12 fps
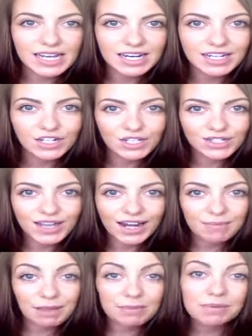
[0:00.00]
and I just
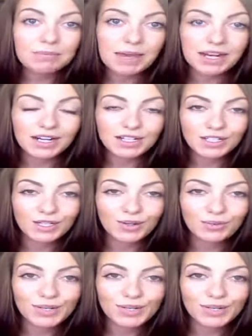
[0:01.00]
thought it might be better to